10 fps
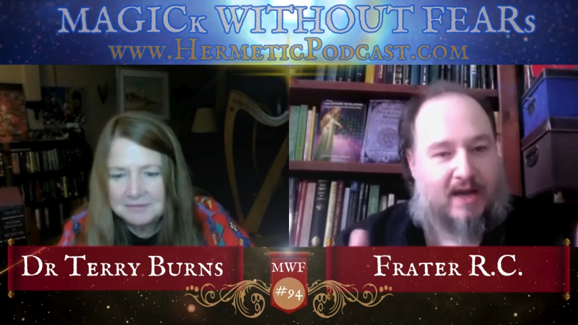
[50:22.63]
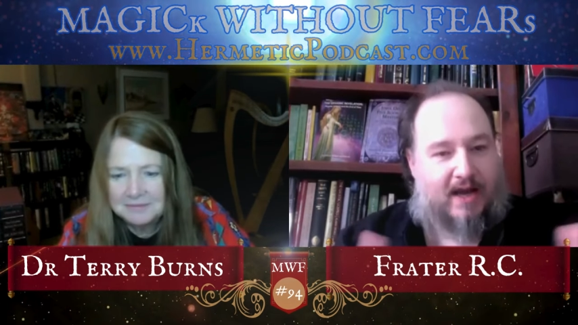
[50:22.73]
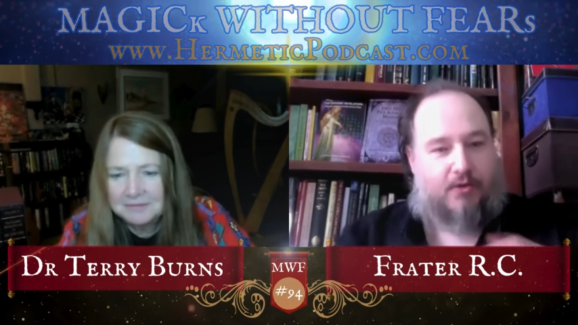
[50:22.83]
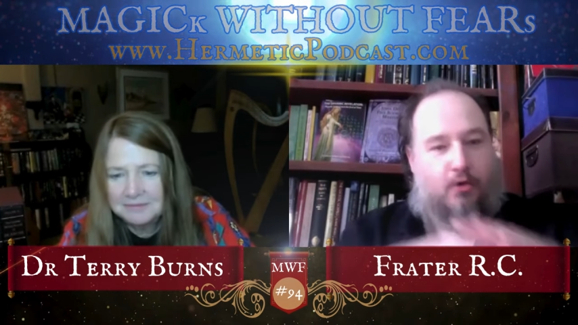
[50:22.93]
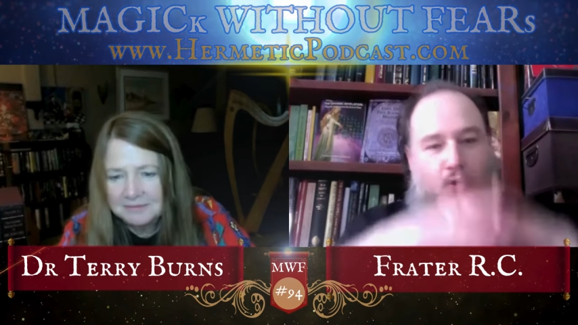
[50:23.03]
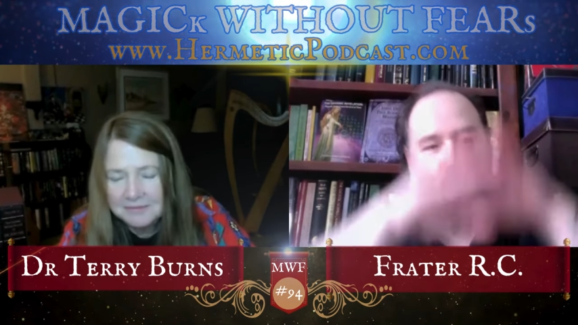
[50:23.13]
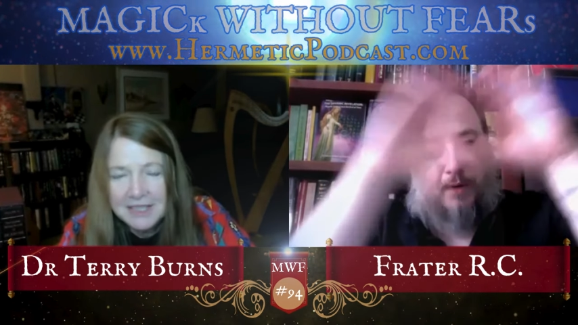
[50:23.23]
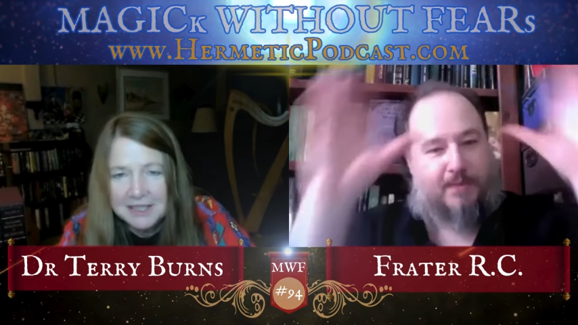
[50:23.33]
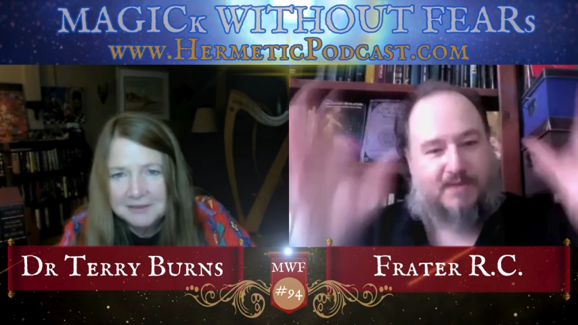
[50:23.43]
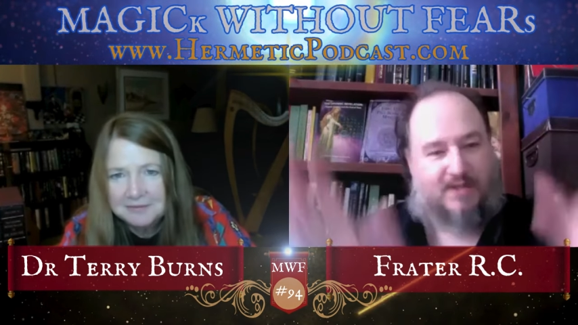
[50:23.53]
Speaker 1: And the whole
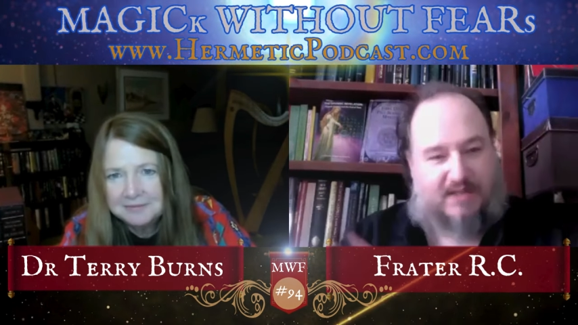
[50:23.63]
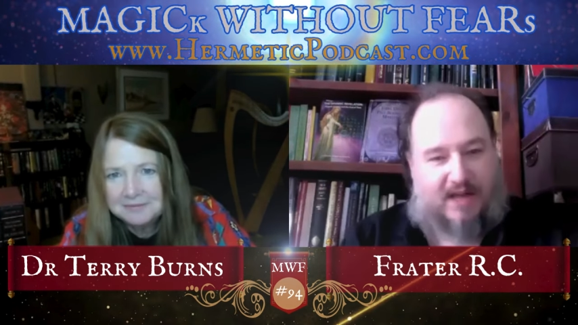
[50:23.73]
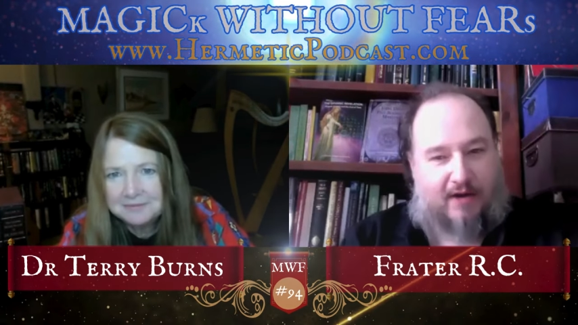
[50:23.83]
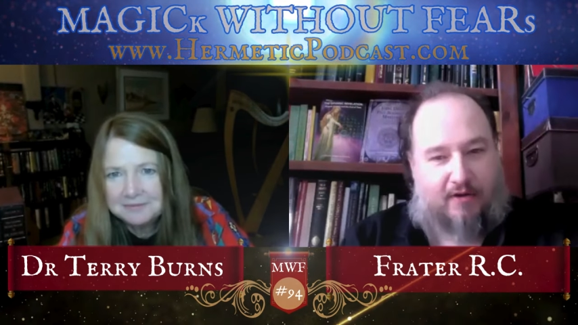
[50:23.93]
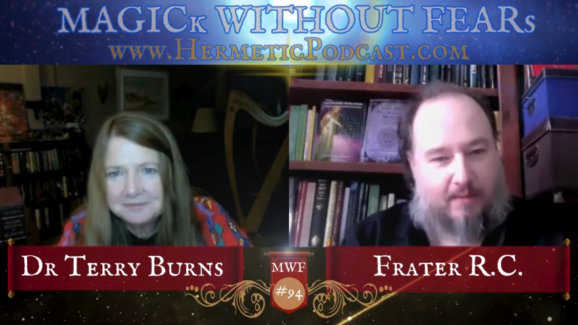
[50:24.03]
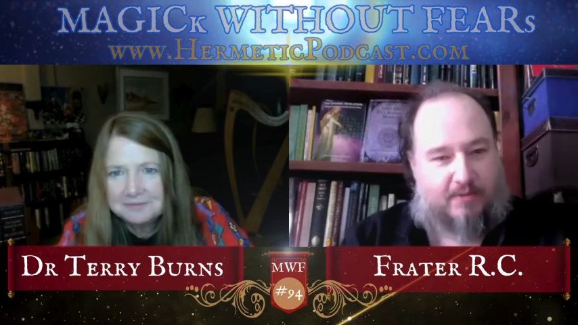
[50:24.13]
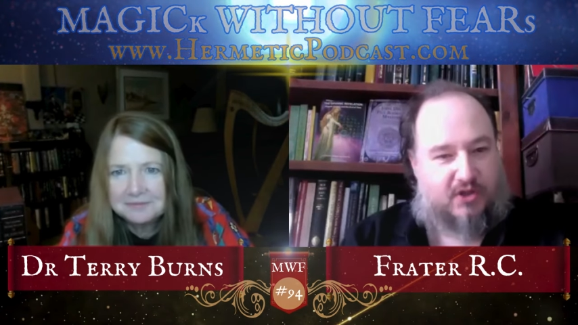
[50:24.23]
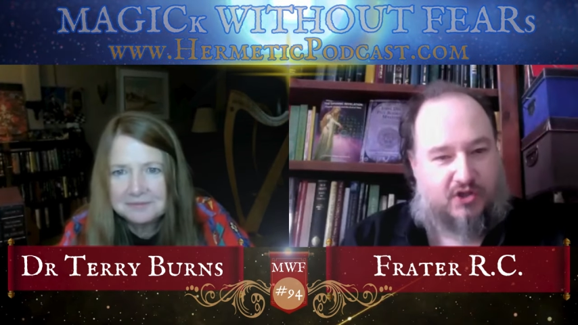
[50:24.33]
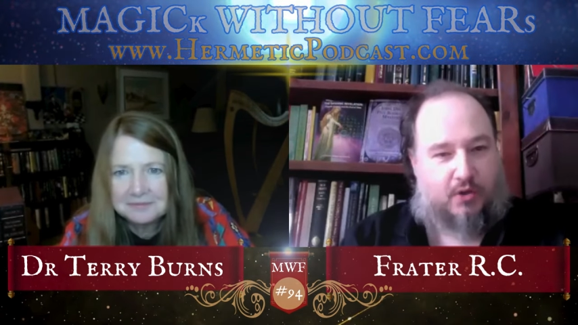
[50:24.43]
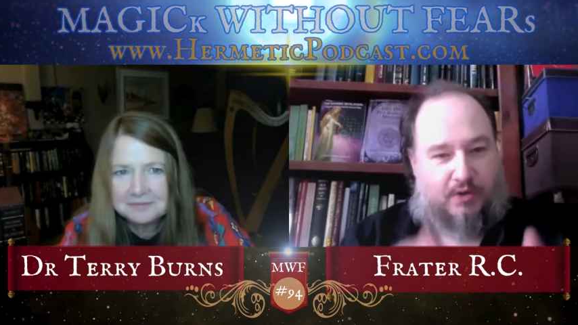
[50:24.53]
purpose yeah. of the diagram was
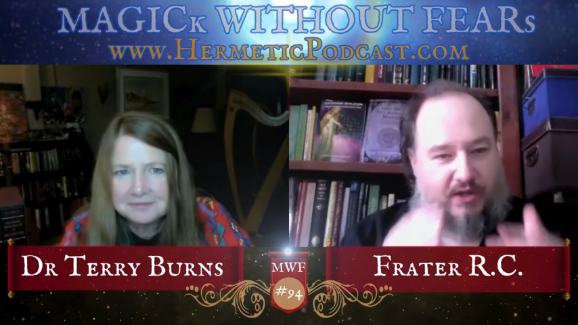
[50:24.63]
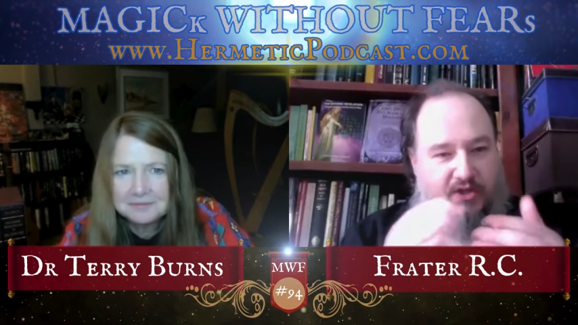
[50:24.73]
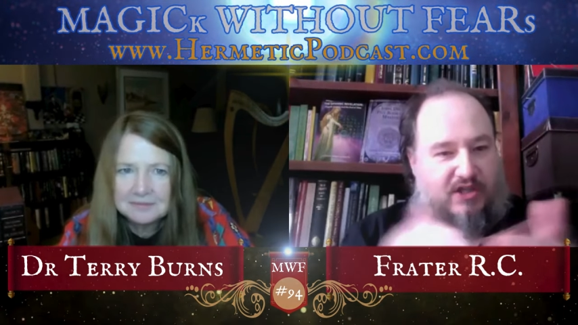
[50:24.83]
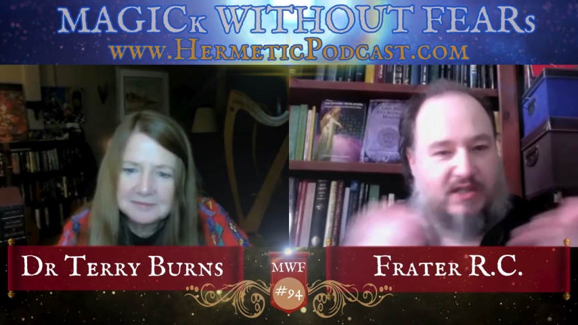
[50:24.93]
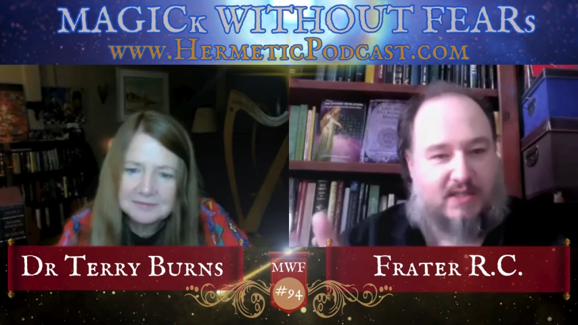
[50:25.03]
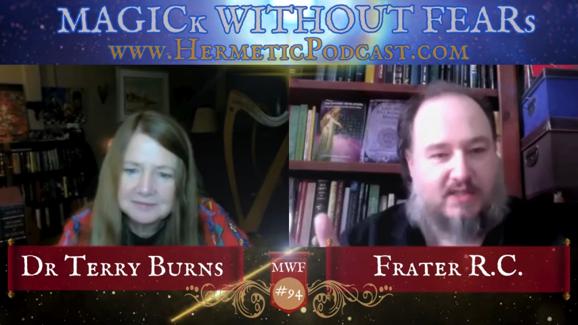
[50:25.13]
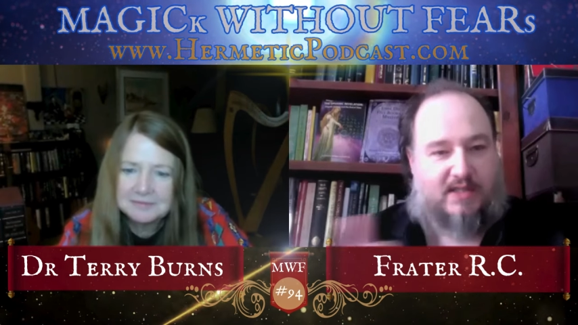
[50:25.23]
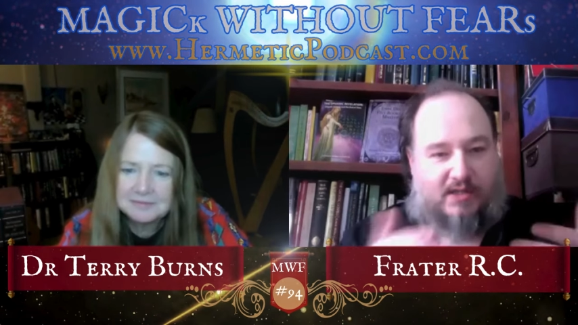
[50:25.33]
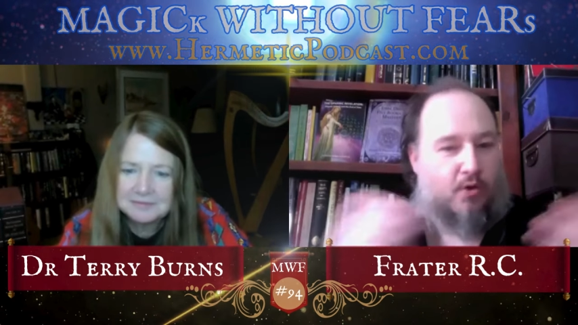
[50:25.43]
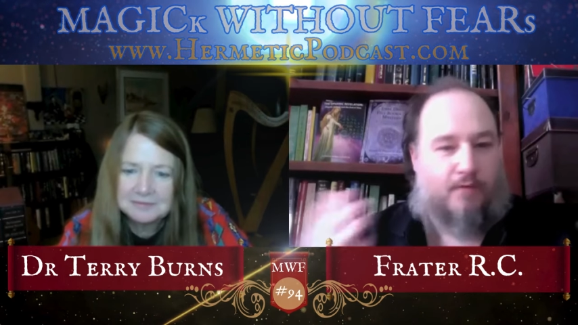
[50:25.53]
to show that Jesus
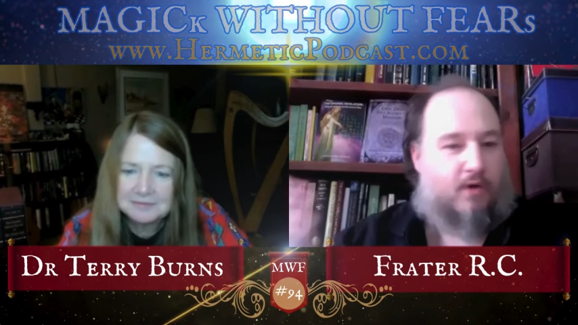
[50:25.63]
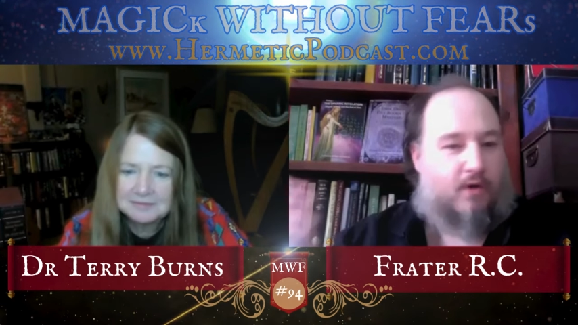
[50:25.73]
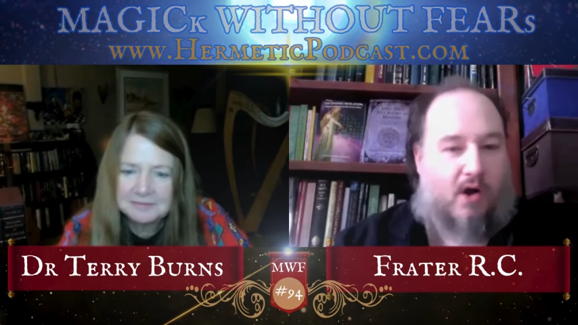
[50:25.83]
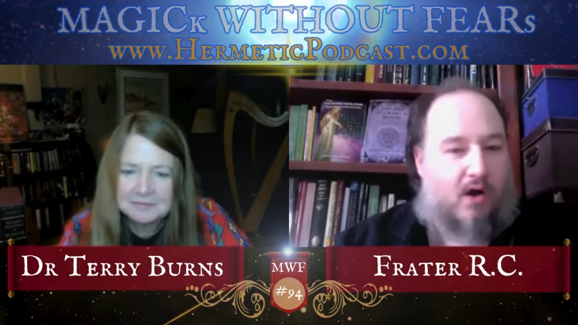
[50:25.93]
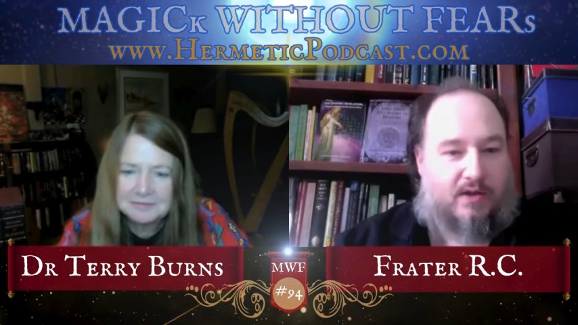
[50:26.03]
is overall.